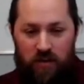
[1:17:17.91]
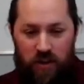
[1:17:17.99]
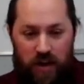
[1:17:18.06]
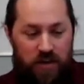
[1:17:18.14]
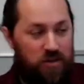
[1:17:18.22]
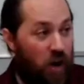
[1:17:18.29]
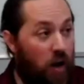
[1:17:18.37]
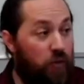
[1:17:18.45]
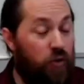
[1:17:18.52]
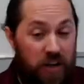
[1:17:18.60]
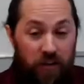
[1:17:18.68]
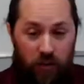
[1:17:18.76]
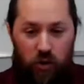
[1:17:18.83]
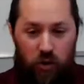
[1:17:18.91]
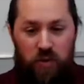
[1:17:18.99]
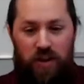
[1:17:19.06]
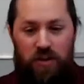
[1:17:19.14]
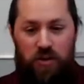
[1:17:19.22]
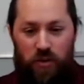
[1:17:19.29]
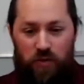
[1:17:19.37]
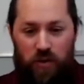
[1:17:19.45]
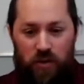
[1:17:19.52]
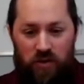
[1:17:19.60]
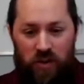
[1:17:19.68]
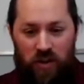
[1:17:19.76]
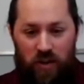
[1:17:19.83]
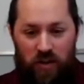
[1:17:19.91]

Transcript: that I discovered in the created universe?